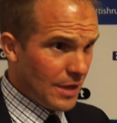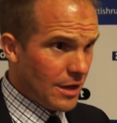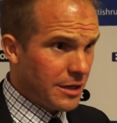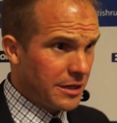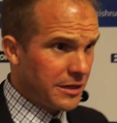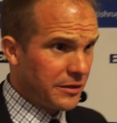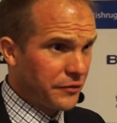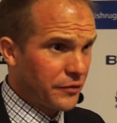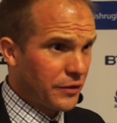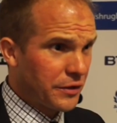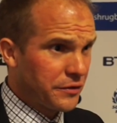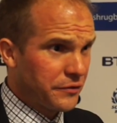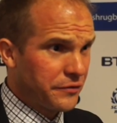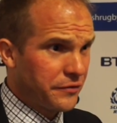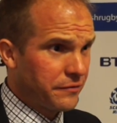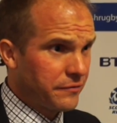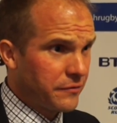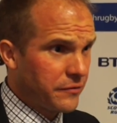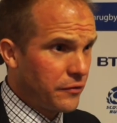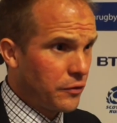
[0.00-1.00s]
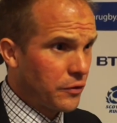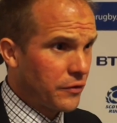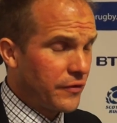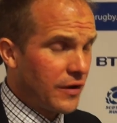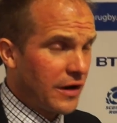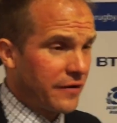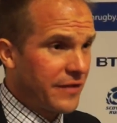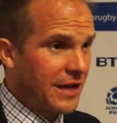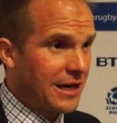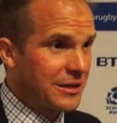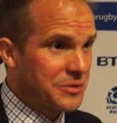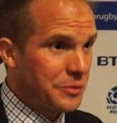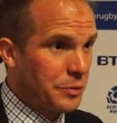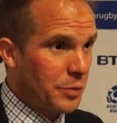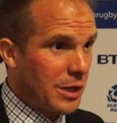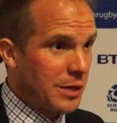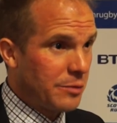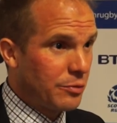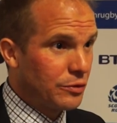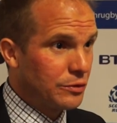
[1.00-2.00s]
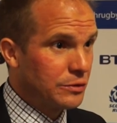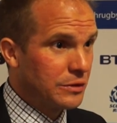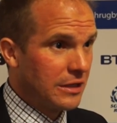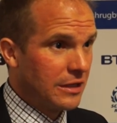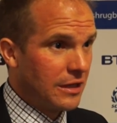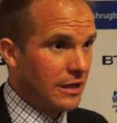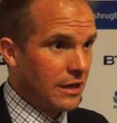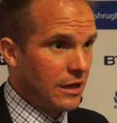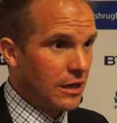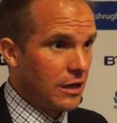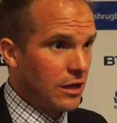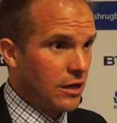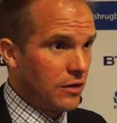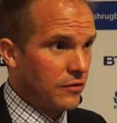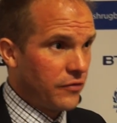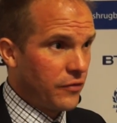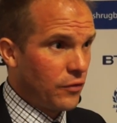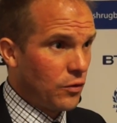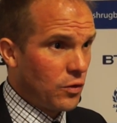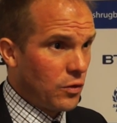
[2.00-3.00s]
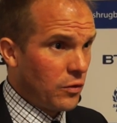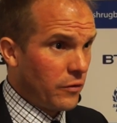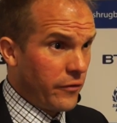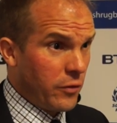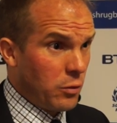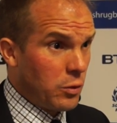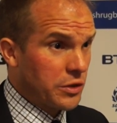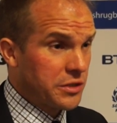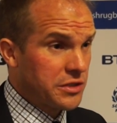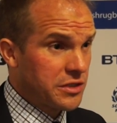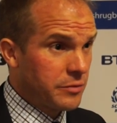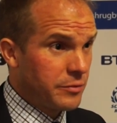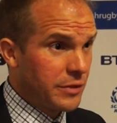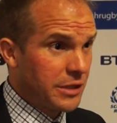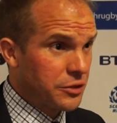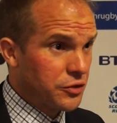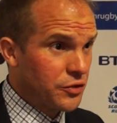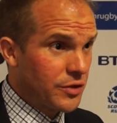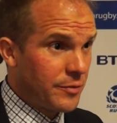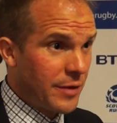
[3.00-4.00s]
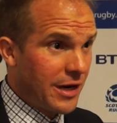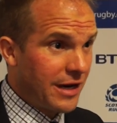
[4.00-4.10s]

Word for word: uh, in front of four or five thousand people uh, for for what as a military